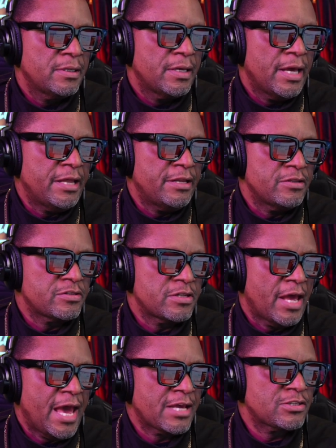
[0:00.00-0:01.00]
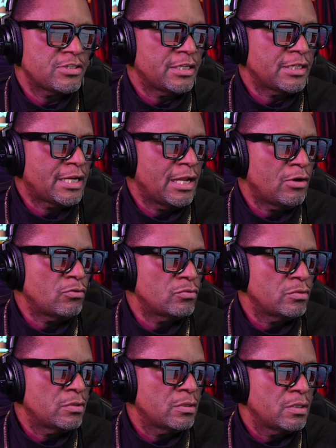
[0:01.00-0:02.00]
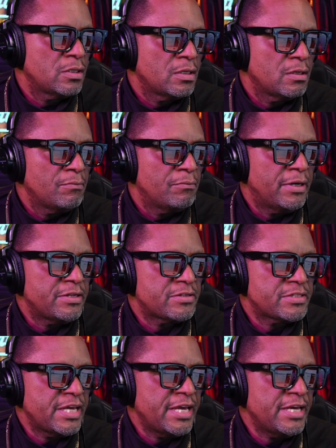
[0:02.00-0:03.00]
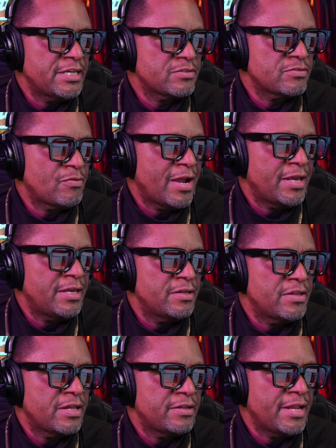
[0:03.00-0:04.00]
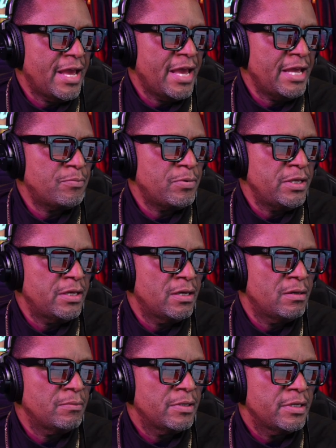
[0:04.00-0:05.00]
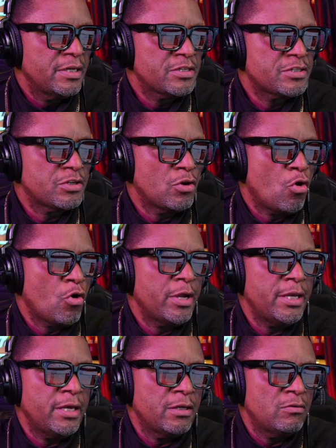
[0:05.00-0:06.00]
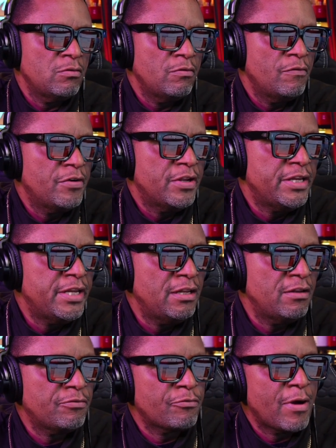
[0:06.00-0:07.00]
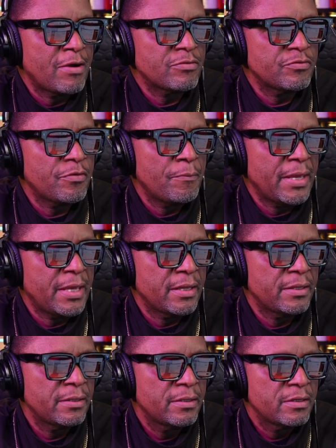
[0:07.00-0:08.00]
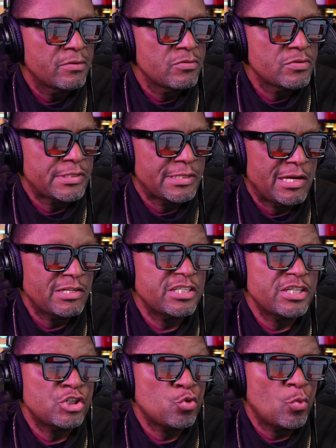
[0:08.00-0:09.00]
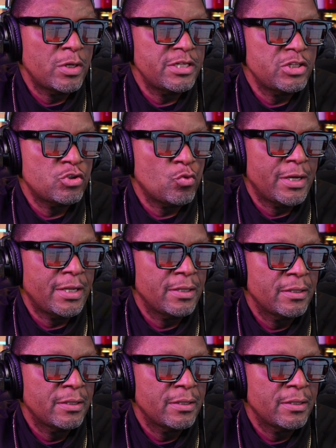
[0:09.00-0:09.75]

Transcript: And it's an excellent clone. But it says right here that 9 p.m. is an Oriental vanilla fragrance for men. It was launched in 2020.